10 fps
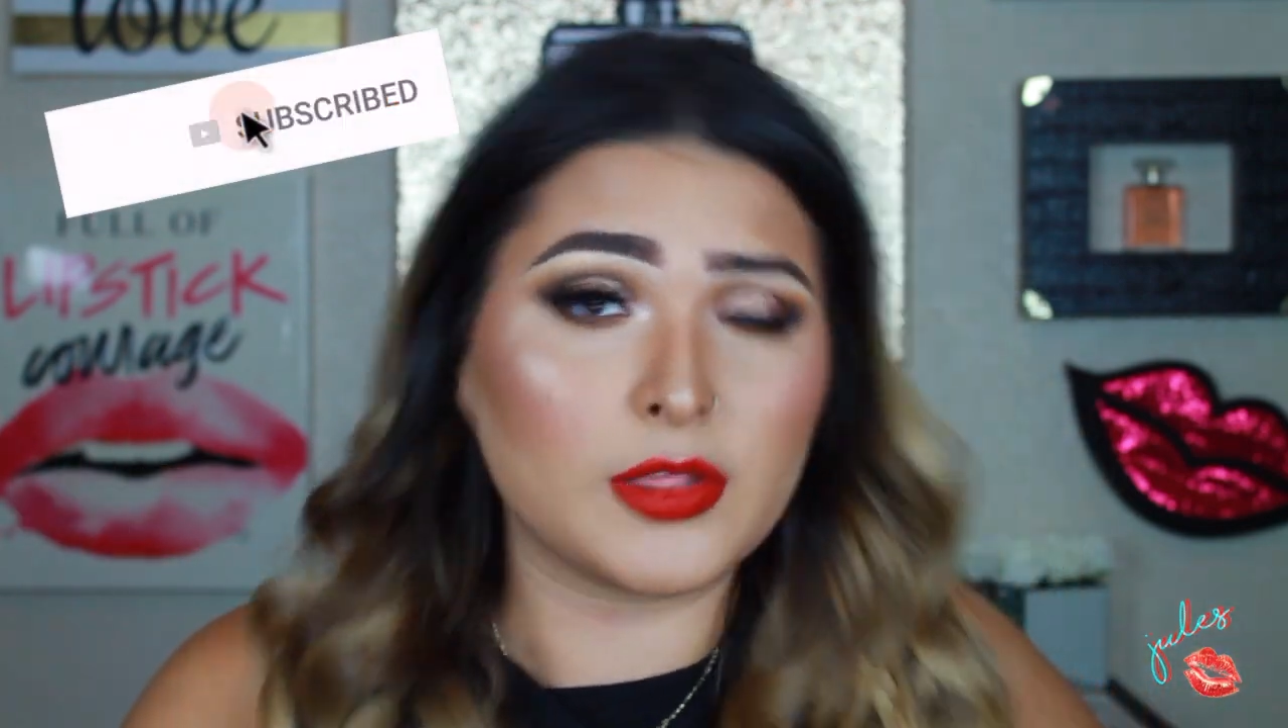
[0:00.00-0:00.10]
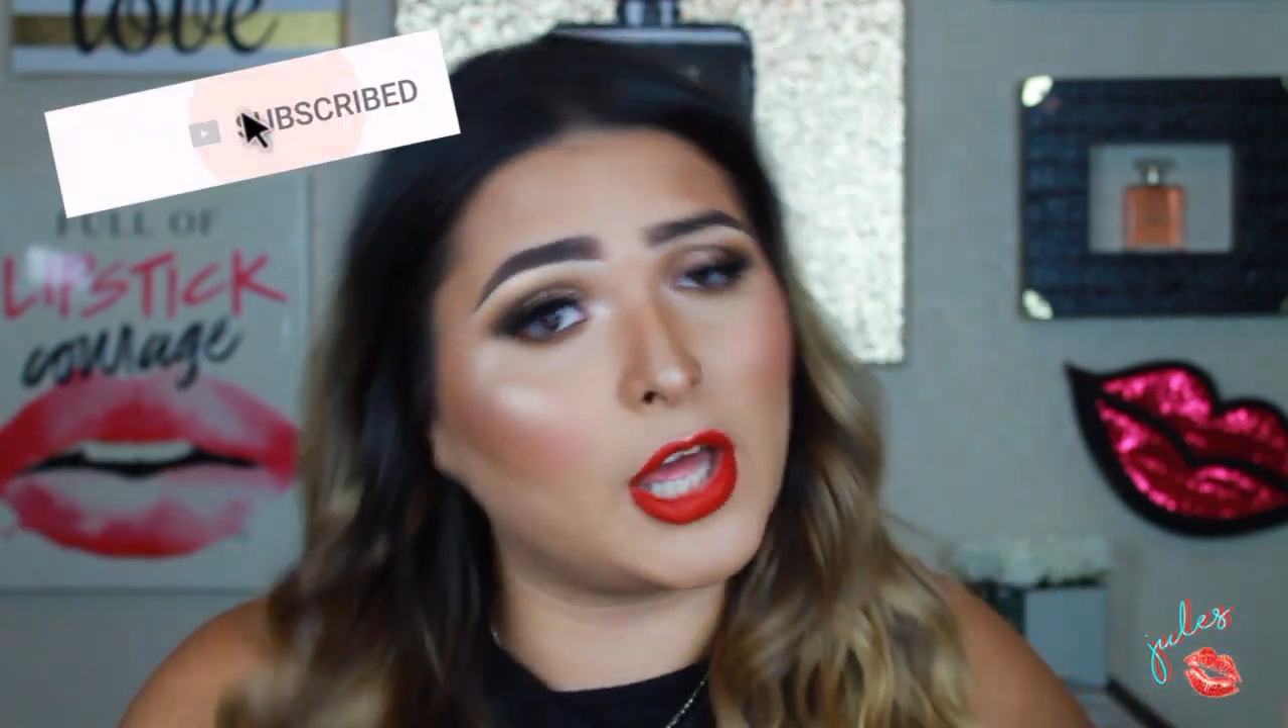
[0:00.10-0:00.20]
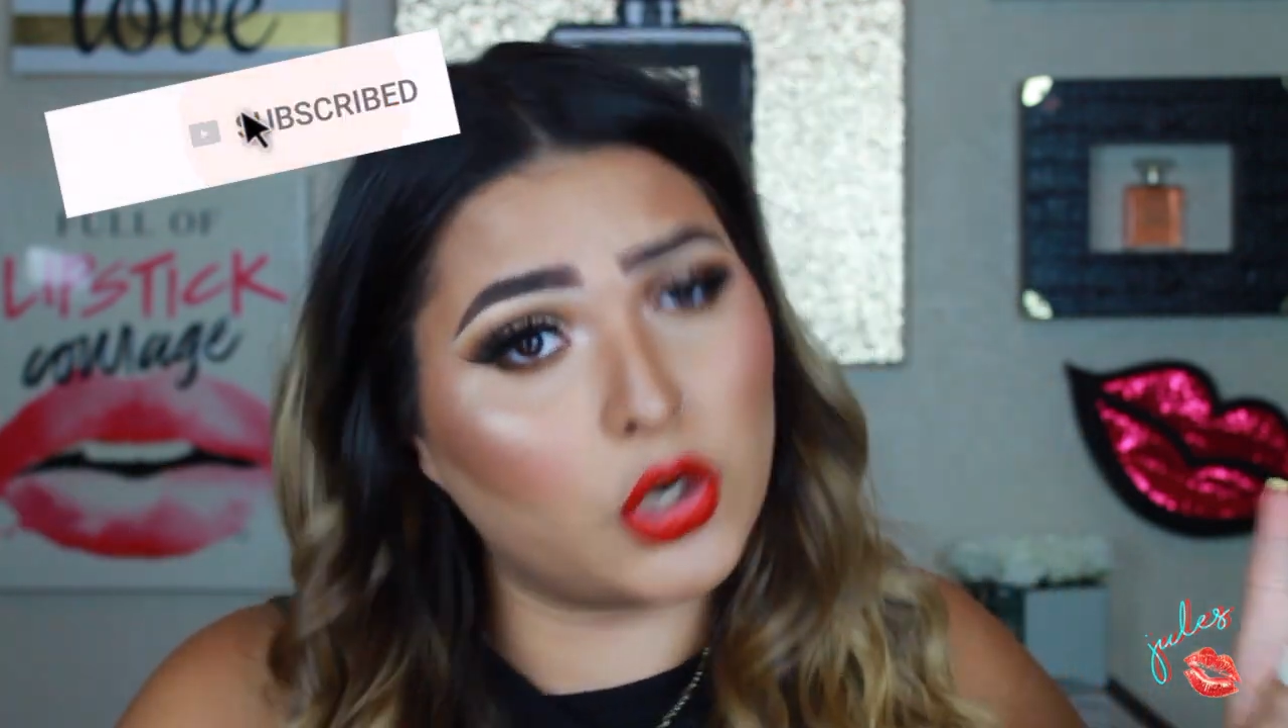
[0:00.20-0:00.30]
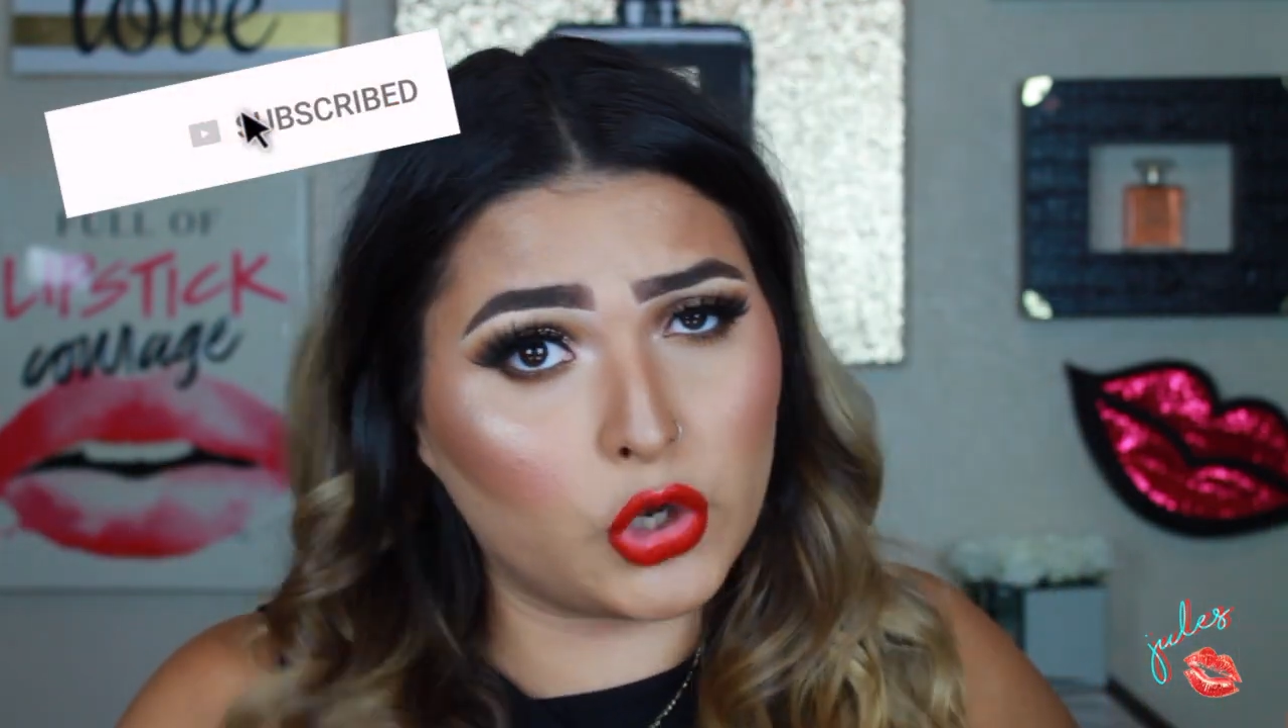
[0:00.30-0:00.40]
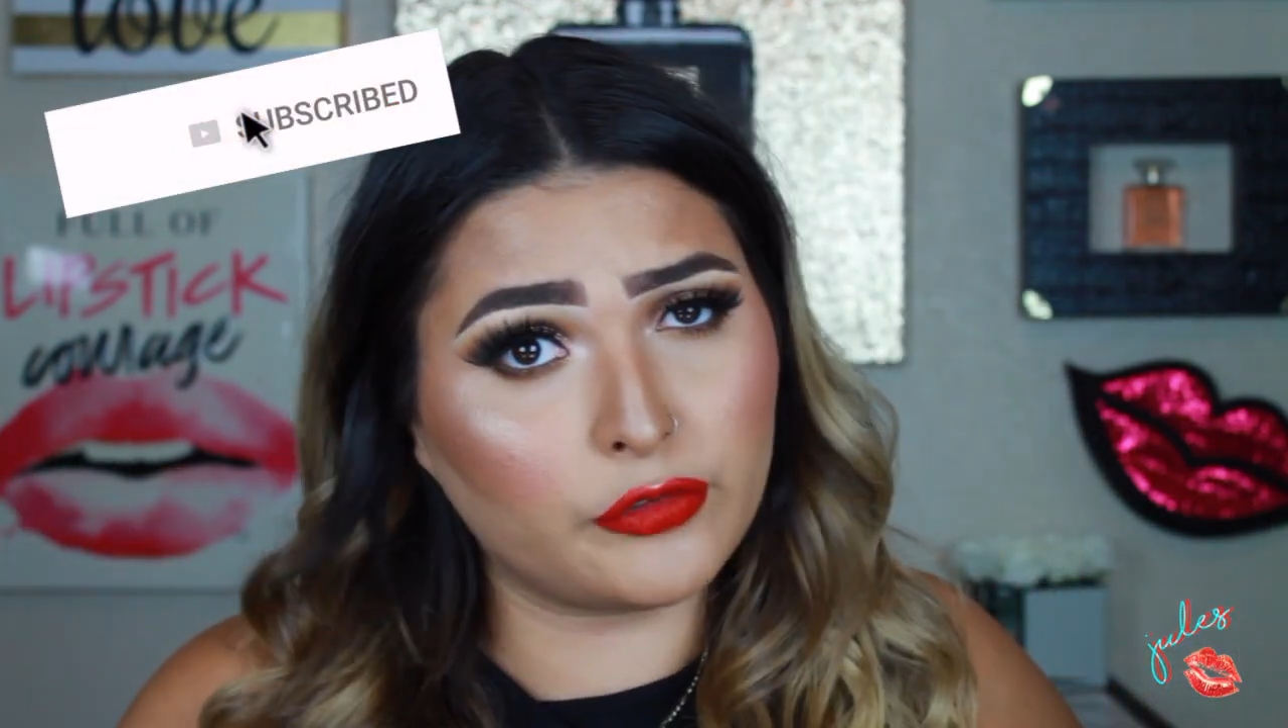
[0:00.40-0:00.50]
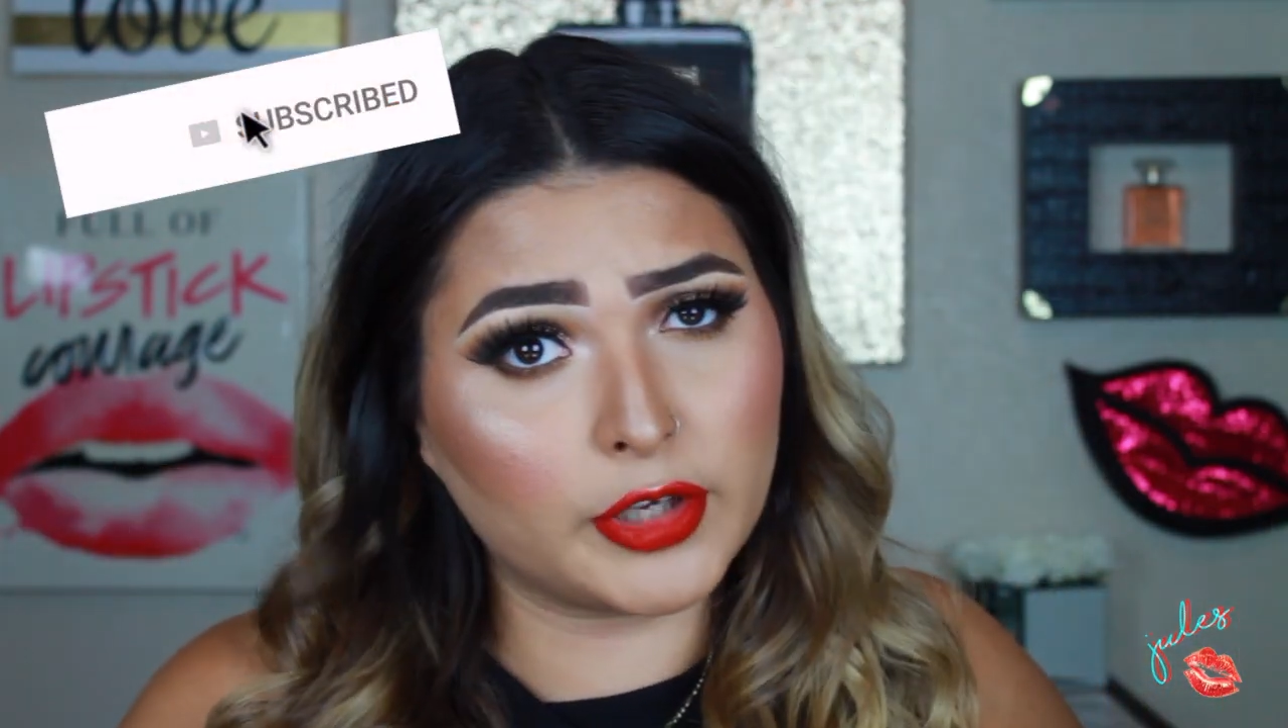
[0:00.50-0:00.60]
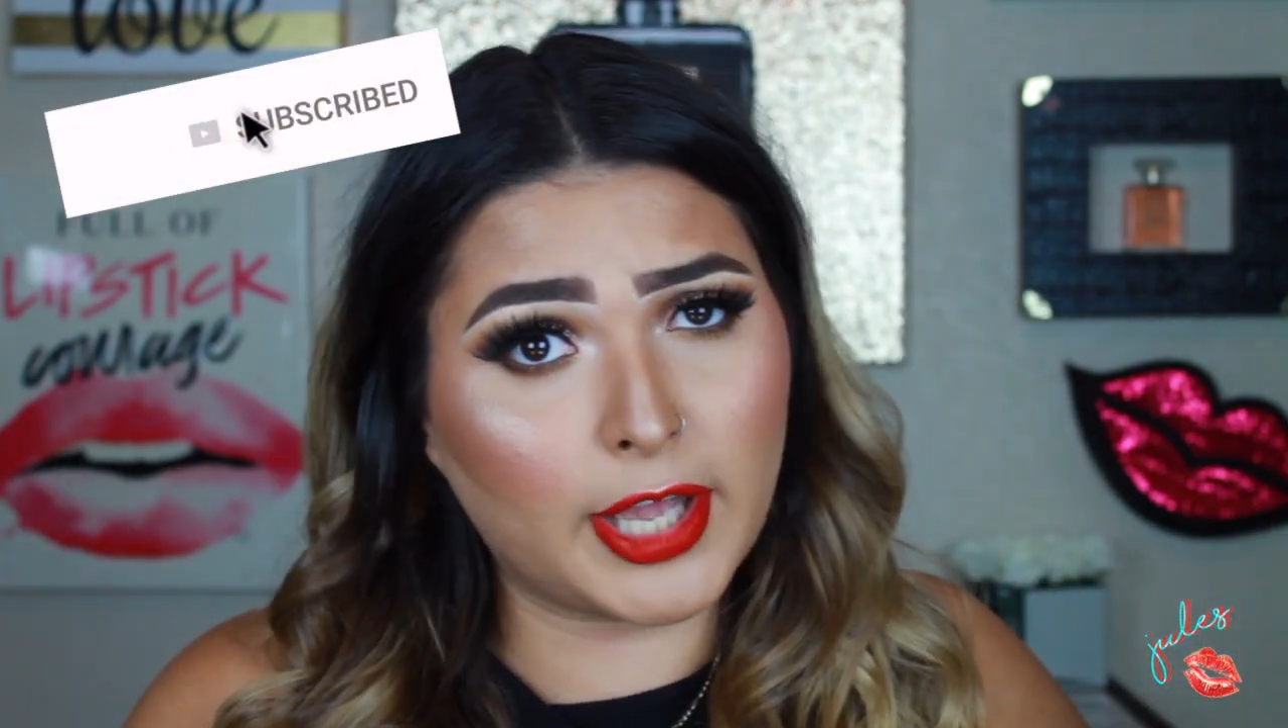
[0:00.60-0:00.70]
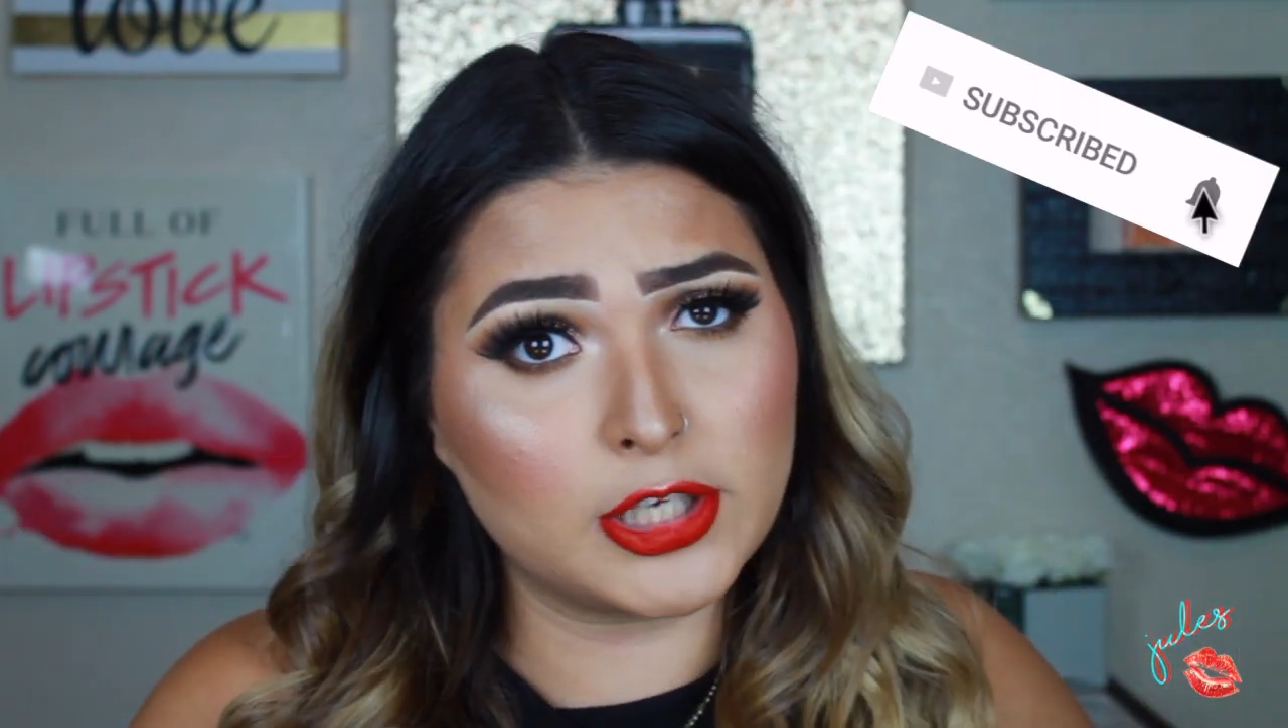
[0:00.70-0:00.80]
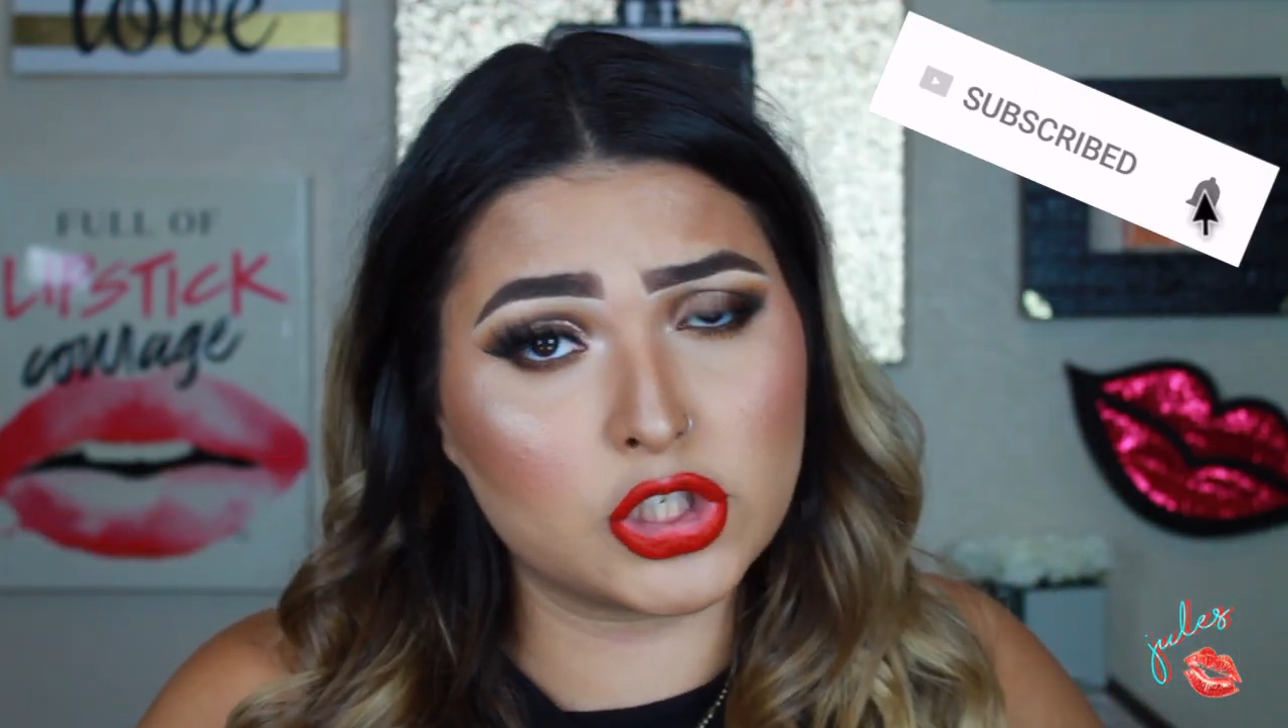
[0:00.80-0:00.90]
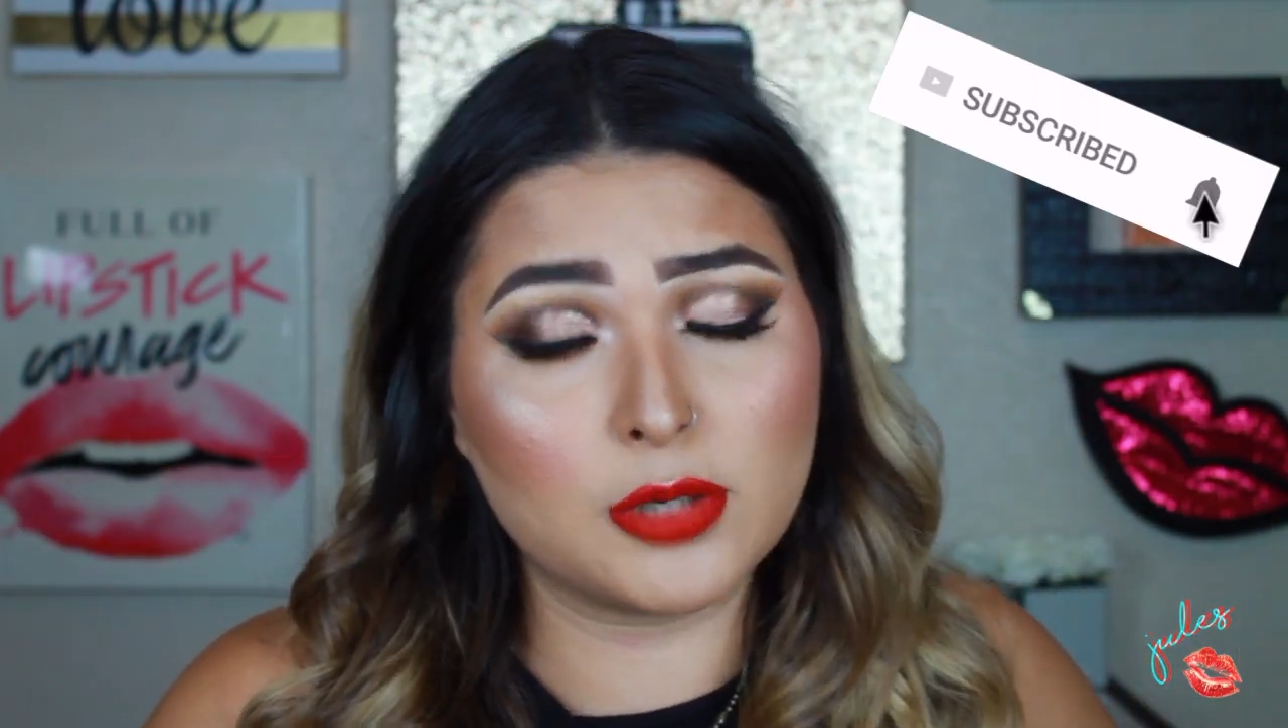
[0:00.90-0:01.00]
that
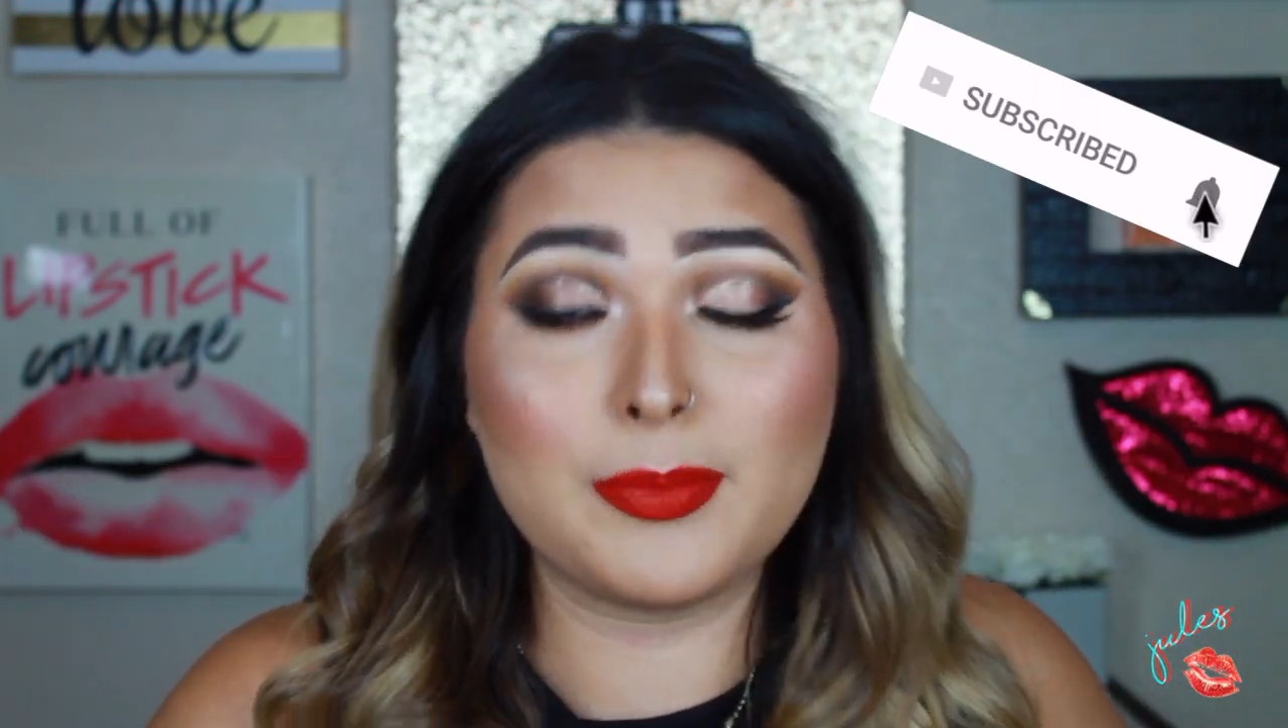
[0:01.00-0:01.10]
notification